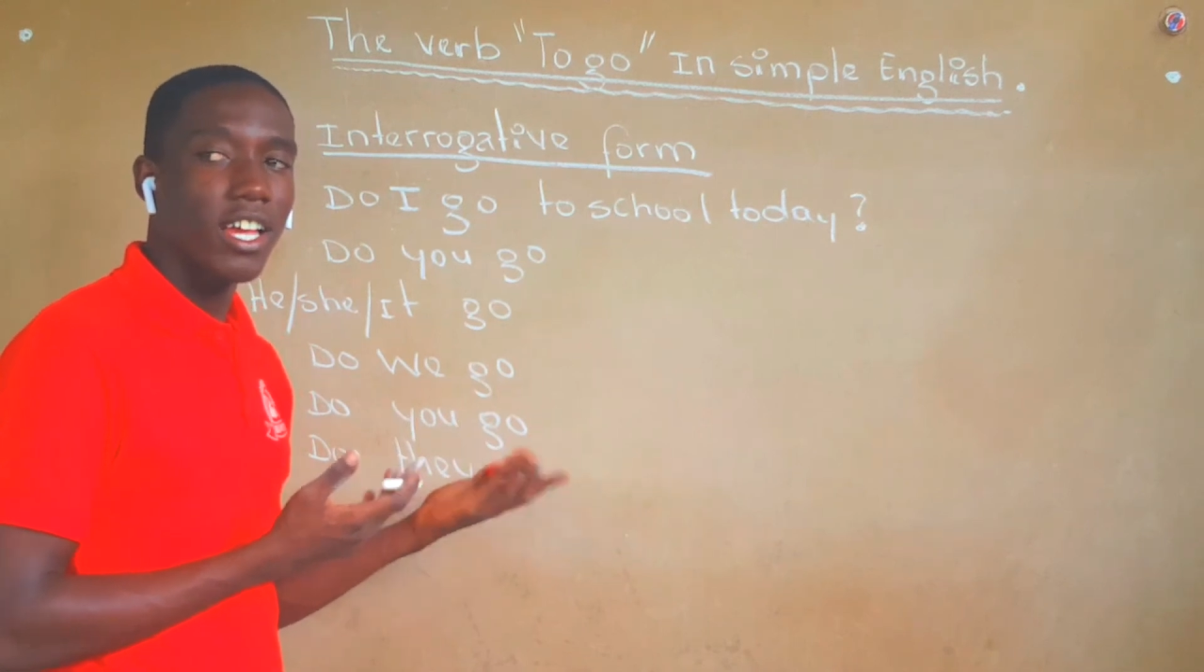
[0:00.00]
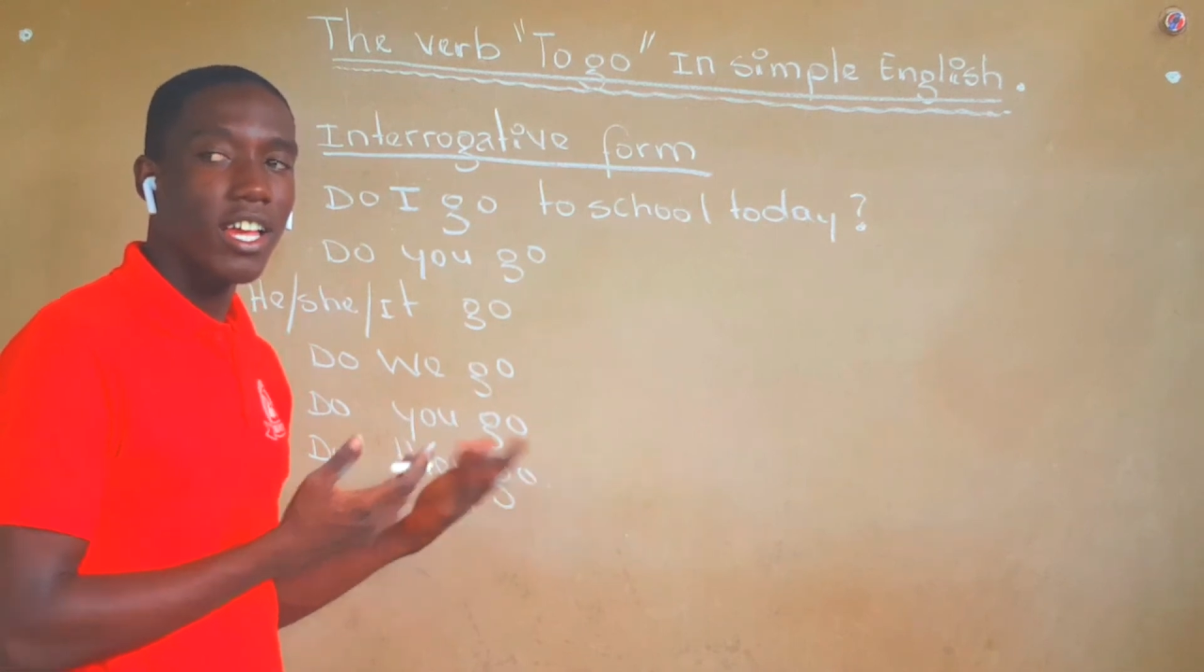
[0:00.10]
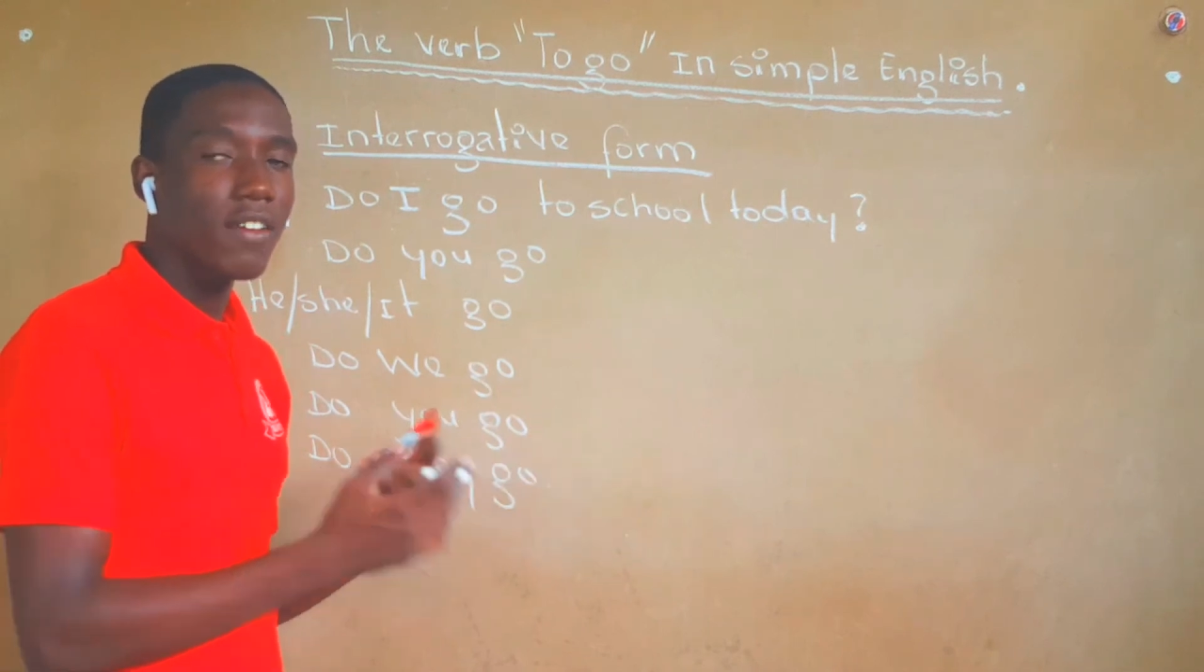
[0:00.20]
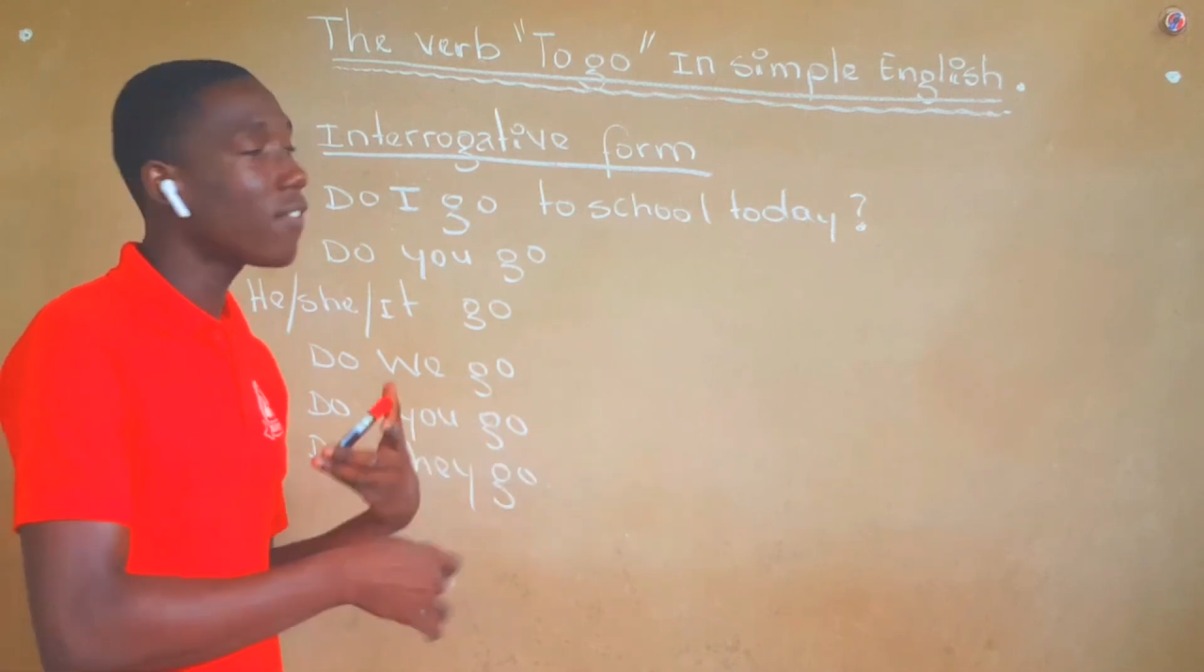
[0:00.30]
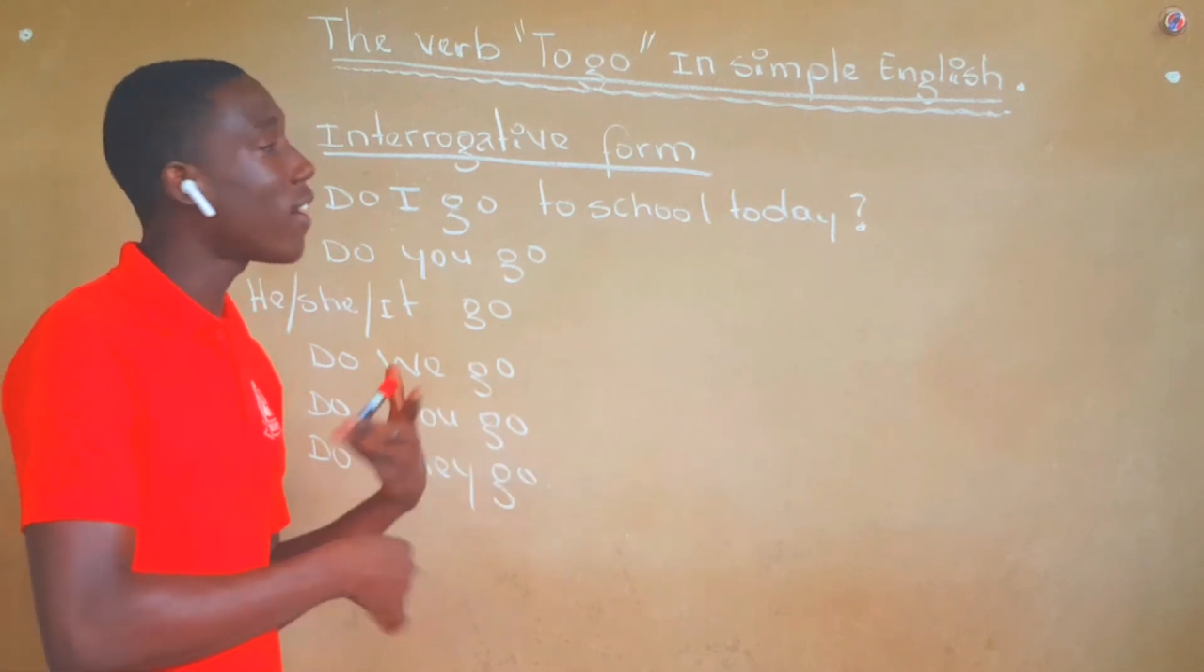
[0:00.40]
If